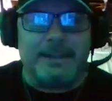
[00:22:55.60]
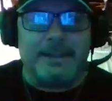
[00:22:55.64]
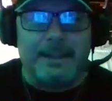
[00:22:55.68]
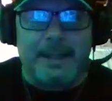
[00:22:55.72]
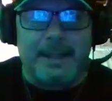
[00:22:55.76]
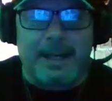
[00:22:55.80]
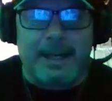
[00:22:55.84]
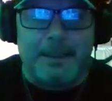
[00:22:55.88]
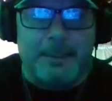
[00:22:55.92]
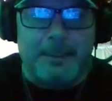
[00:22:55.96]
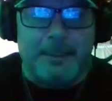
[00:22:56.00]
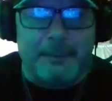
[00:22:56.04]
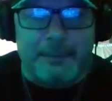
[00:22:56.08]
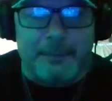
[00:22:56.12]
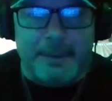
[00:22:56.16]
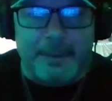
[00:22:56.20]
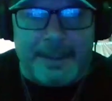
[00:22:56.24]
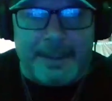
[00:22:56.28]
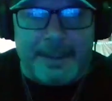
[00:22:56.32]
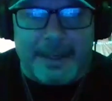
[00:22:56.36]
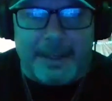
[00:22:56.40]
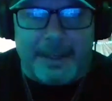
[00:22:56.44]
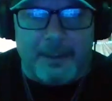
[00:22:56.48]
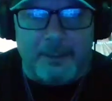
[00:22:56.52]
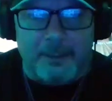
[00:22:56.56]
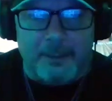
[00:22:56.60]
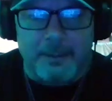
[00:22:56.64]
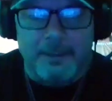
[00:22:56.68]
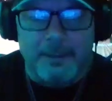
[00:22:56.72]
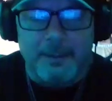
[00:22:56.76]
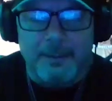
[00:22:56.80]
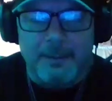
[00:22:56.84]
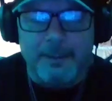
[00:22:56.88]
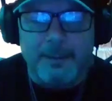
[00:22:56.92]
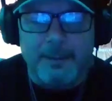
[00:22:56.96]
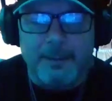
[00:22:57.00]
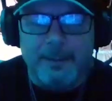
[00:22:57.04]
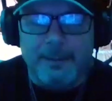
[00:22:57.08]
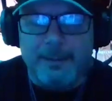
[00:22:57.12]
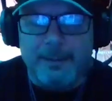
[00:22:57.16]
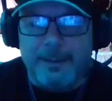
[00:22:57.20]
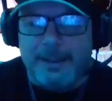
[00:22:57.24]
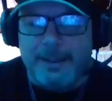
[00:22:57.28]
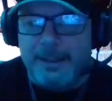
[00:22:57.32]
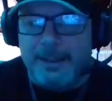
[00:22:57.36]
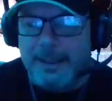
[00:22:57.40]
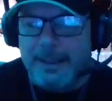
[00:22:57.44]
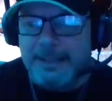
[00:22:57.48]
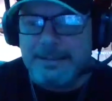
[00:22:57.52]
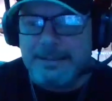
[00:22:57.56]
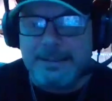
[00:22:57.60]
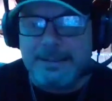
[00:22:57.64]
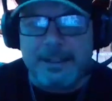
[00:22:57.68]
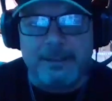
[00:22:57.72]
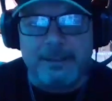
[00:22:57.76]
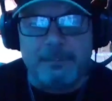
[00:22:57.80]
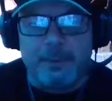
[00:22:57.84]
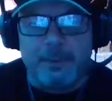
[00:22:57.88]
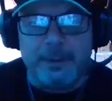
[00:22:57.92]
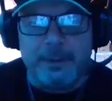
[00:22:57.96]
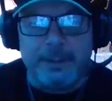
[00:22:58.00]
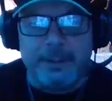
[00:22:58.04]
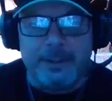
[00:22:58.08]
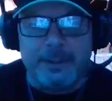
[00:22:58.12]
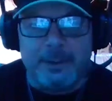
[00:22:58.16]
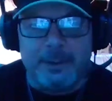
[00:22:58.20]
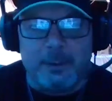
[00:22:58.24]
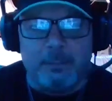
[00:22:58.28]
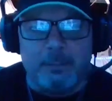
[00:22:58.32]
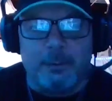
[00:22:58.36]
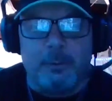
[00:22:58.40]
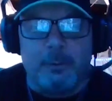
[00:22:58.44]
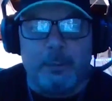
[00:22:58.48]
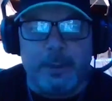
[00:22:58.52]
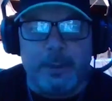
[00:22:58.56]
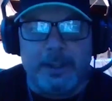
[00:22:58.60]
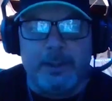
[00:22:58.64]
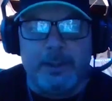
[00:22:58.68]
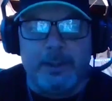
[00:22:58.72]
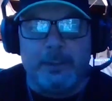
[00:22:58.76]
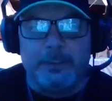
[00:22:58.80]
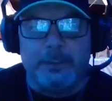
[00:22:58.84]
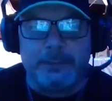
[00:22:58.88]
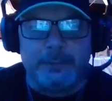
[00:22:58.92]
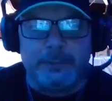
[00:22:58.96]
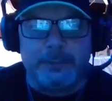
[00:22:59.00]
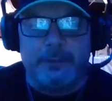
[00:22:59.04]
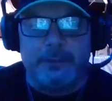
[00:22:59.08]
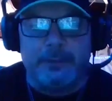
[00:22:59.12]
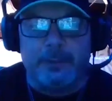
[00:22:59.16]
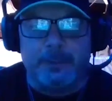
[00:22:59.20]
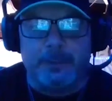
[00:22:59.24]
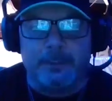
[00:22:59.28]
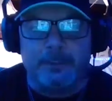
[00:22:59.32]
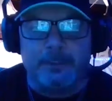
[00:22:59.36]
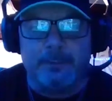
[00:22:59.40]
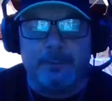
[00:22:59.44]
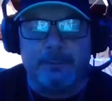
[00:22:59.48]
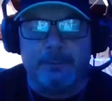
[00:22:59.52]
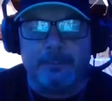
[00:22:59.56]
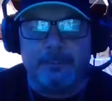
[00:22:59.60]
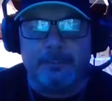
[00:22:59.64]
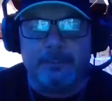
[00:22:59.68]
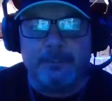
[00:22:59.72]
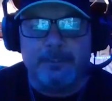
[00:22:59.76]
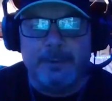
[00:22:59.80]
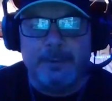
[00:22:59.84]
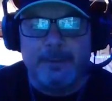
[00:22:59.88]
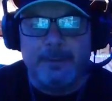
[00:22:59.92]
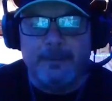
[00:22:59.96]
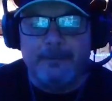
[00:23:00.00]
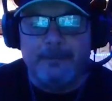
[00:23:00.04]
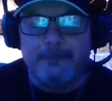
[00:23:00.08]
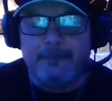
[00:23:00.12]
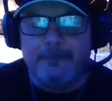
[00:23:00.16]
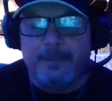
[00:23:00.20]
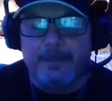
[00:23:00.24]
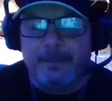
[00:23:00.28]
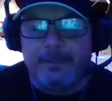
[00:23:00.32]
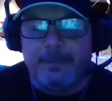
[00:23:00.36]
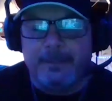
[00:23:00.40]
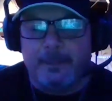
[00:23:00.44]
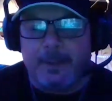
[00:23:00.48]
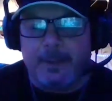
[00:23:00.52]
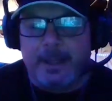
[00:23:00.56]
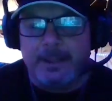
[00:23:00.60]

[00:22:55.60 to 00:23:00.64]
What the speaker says: the name of it now. And I said, well, you know what we used to do? They're